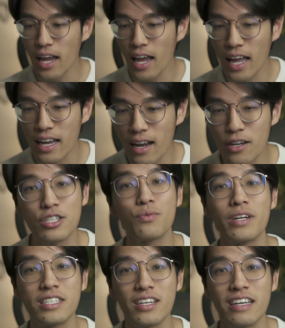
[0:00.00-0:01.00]
And I just
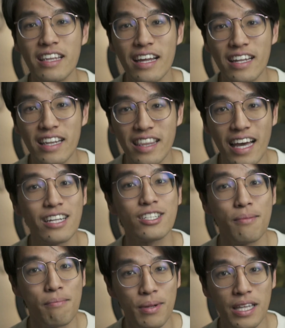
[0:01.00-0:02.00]
want to tell you that that is
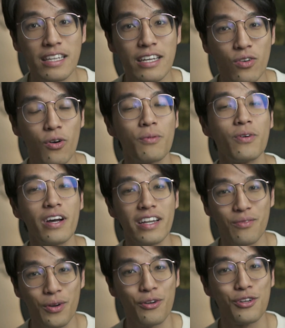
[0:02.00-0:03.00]
completely normal
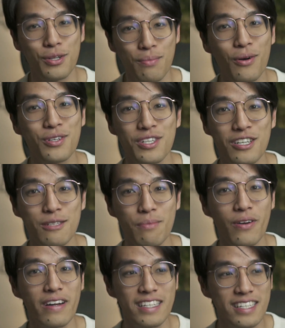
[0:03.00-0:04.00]
and what you're supposed to
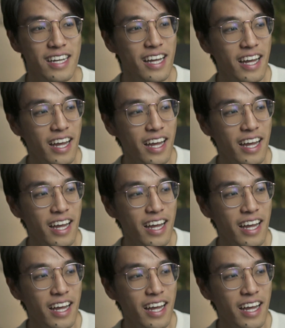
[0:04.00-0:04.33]
experience.